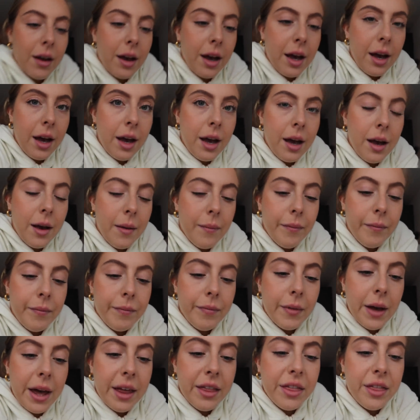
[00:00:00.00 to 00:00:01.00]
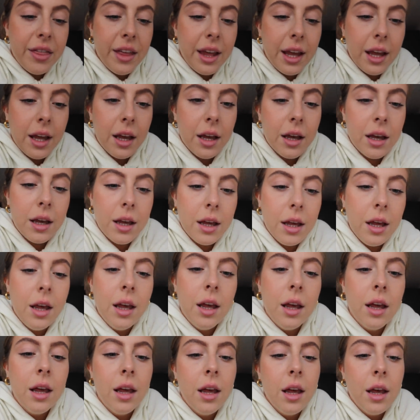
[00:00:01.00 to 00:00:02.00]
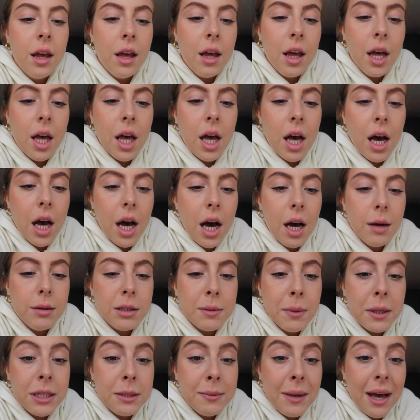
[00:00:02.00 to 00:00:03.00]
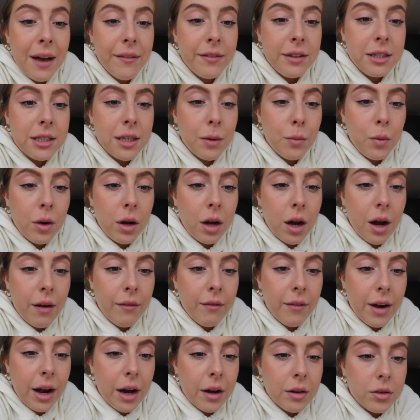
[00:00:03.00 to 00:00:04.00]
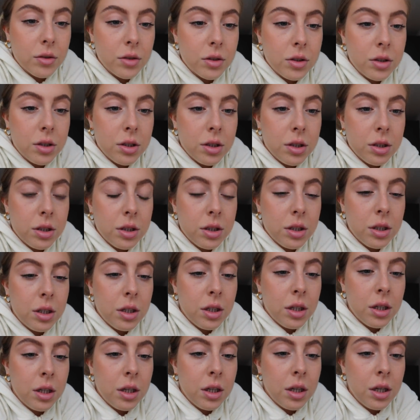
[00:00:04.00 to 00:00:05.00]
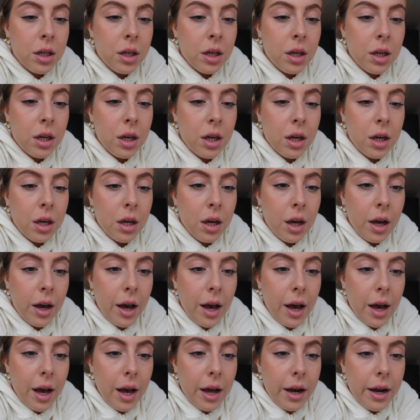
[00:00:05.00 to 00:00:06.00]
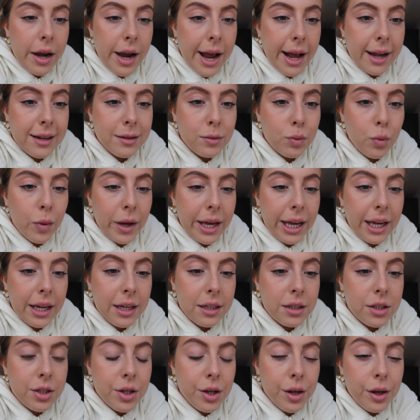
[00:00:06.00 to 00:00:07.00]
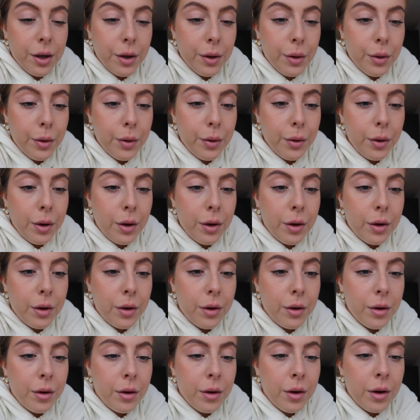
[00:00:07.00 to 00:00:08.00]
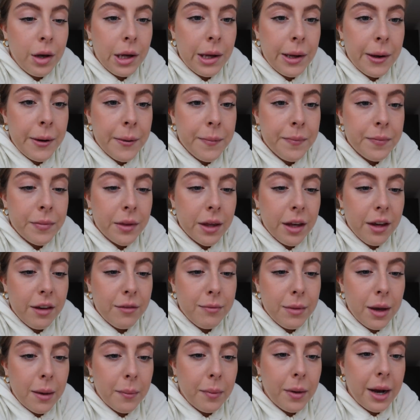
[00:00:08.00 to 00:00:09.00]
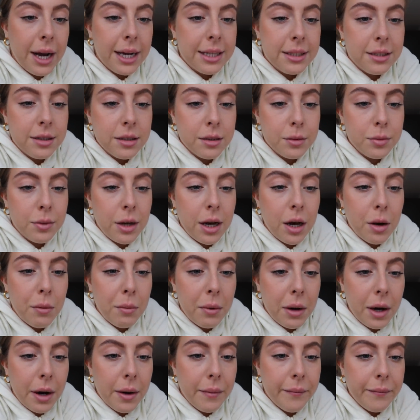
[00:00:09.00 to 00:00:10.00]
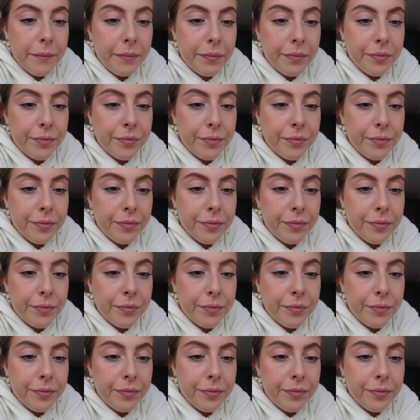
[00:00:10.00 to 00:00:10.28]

um, I think I'm supposed to be having someone come round uh, next week to give me a price as well, but